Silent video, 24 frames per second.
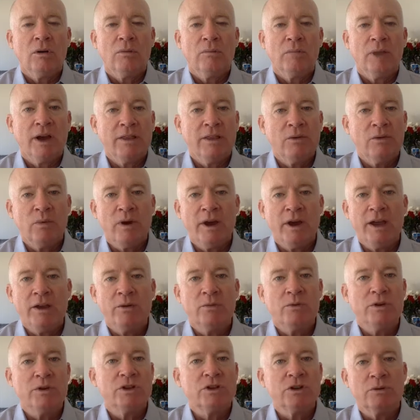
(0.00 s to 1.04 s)
by the way,
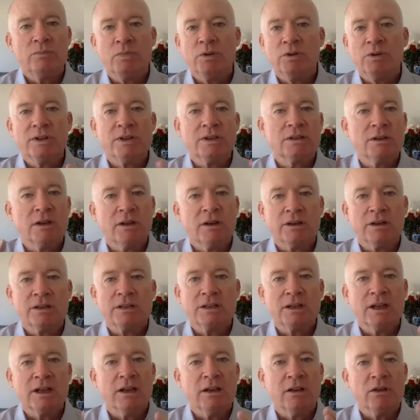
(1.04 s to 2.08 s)
we should have put this on a
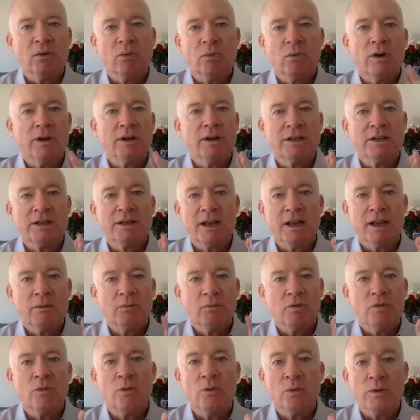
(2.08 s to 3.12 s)
scale of 1 to 10
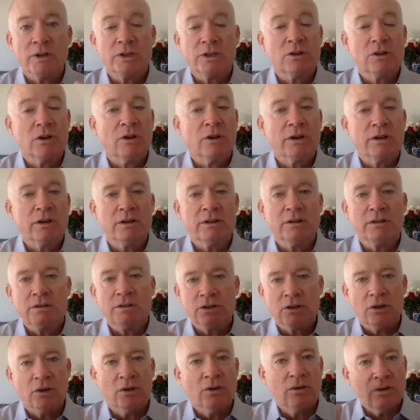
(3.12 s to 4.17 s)
before we started.
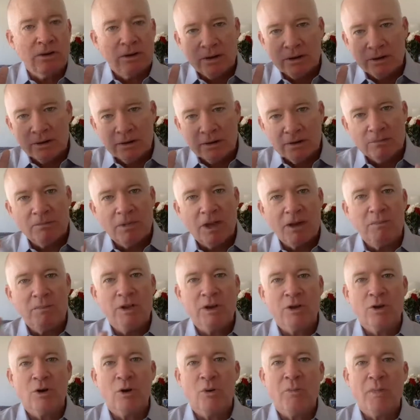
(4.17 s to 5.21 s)
So maybe
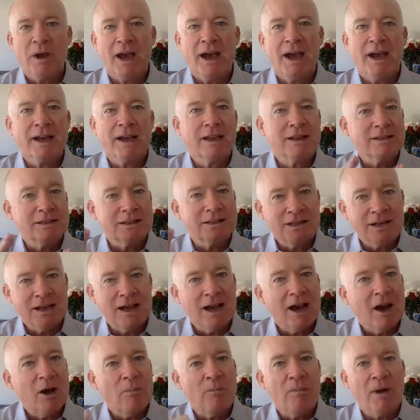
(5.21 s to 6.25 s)
go back and see
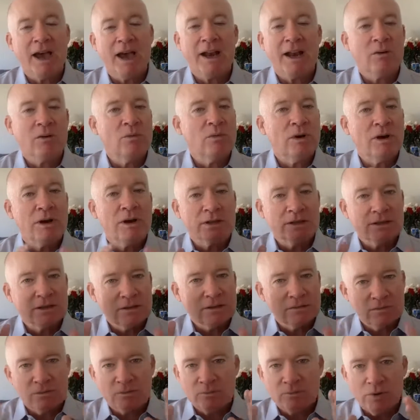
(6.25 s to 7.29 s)
how bad it
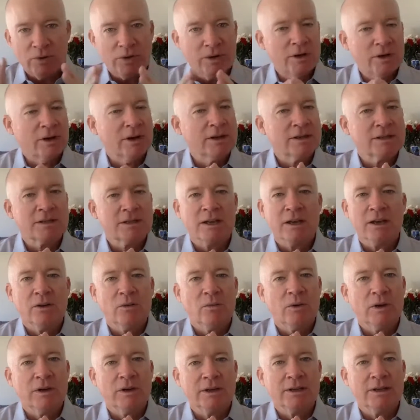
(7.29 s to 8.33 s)
was. Put it on a scale of
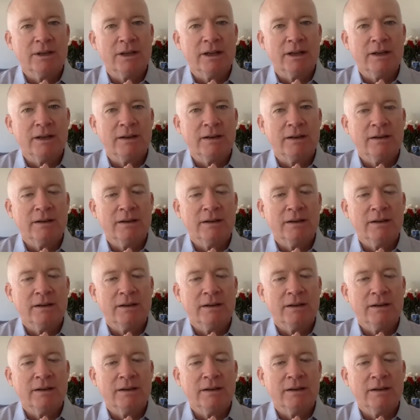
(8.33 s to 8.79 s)
1 to 10.